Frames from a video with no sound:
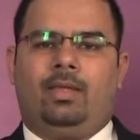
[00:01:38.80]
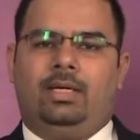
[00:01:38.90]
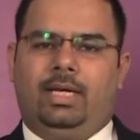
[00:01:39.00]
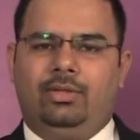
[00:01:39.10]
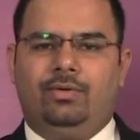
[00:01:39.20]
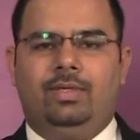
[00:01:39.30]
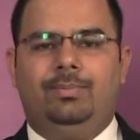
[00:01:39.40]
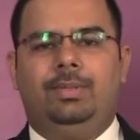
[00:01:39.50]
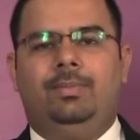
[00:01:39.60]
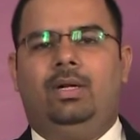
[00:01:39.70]
Health of the
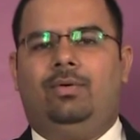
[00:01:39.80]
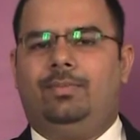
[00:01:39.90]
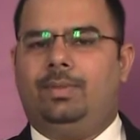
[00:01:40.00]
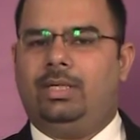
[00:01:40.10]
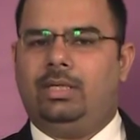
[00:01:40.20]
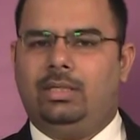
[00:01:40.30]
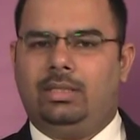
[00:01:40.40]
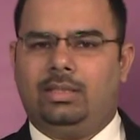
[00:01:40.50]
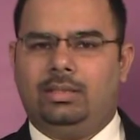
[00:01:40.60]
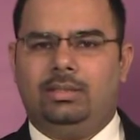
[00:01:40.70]
people of a
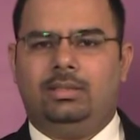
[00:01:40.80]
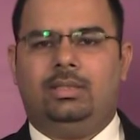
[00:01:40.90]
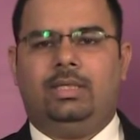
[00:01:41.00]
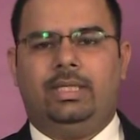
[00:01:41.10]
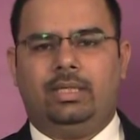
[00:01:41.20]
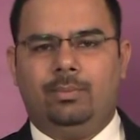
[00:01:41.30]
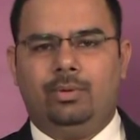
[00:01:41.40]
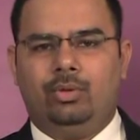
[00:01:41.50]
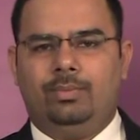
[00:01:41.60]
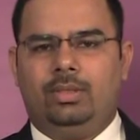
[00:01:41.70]
particular income
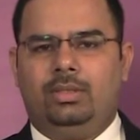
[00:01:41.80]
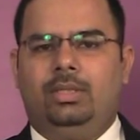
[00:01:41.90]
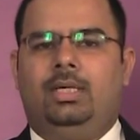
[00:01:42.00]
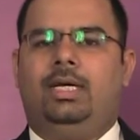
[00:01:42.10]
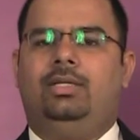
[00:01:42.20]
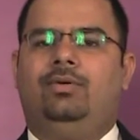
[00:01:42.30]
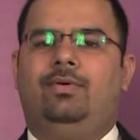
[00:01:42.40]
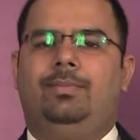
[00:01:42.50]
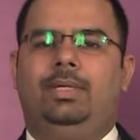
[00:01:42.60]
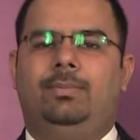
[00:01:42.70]
group, health
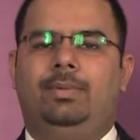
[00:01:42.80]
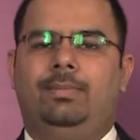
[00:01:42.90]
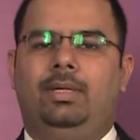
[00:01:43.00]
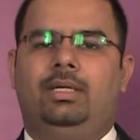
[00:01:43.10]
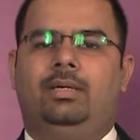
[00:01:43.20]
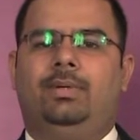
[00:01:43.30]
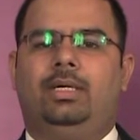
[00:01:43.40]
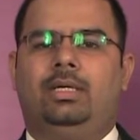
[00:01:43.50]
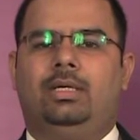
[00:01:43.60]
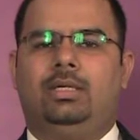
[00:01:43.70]
of a people in a
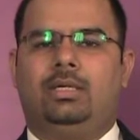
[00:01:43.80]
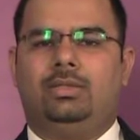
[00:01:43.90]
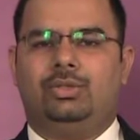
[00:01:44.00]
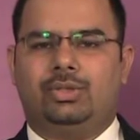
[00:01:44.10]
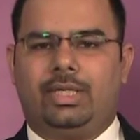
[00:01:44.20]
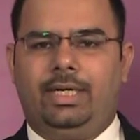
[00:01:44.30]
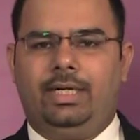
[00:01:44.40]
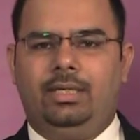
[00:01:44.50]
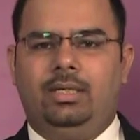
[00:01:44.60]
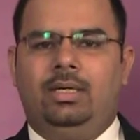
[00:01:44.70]
particular
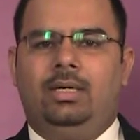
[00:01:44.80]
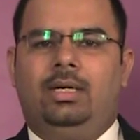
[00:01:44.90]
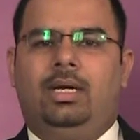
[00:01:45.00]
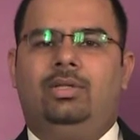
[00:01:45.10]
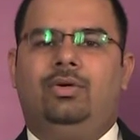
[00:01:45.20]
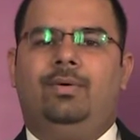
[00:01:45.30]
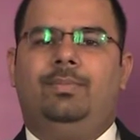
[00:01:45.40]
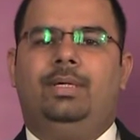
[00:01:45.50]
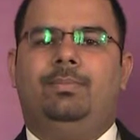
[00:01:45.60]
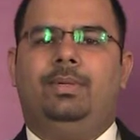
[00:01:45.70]
society, health of a
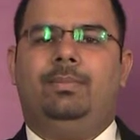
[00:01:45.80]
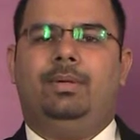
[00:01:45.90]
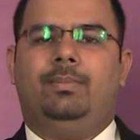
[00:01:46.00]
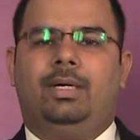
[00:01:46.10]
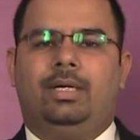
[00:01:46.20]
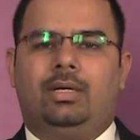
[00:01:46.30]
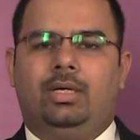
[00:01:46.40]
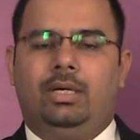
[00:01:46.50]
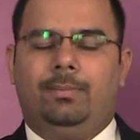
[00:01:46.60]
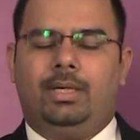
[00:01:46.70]
people
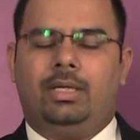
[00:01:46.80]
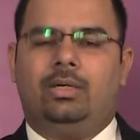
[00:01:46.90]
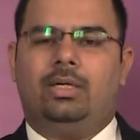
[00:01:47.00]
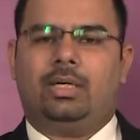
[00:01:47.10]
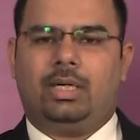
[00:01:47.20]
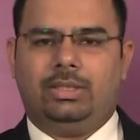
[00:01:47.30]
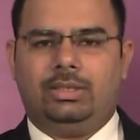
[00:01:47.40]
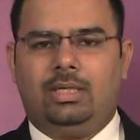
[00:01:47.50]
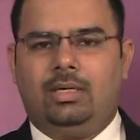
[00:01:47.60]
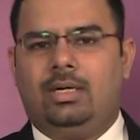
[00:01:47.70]
in a particular
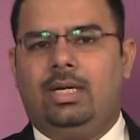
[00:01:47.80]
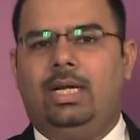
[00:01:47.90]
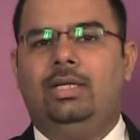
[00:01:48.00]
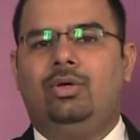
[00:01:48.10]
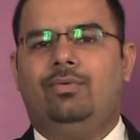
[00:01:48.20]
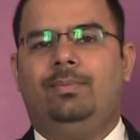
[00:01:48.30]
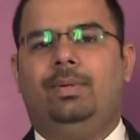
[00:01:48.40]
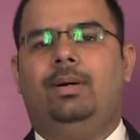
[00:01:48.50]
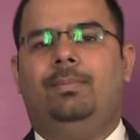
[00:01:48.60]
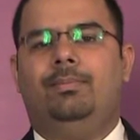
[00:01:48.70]
culture, health
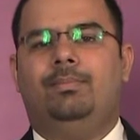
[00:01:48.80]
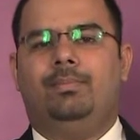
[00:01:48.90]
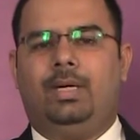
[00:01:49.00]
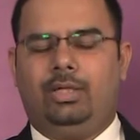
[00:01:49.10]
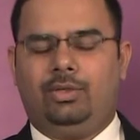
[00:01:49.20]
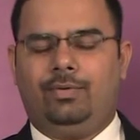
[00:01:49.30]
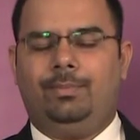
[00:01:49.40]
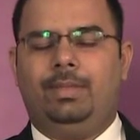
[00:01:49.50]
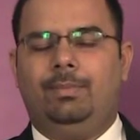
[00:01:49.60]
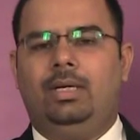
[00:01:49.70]
of a
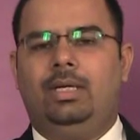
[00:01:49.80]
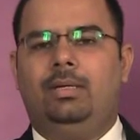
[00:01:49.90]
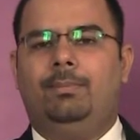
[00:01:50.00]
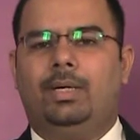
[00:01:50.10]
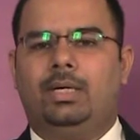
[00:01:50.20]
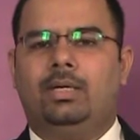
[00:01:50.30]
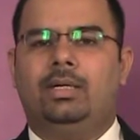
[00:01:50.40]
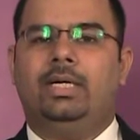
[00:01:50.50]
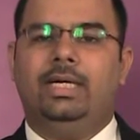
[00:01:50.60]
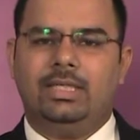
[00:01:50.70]
people in
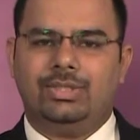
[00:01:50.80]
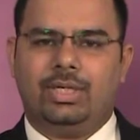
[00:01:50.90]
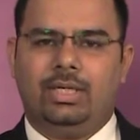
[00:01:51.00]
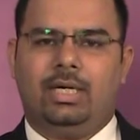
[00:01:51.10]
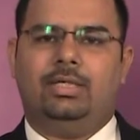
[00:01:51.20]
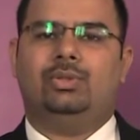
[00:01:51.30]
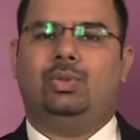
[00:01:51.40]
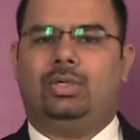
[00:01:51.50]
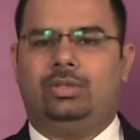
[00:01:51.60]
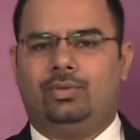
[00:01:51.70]
particular industry, and
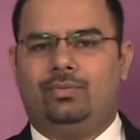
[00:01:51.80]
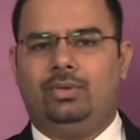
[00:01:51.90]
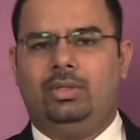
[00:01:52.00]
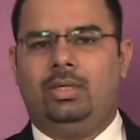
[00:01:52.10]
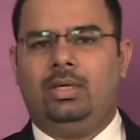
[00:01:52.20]
so on and so forth,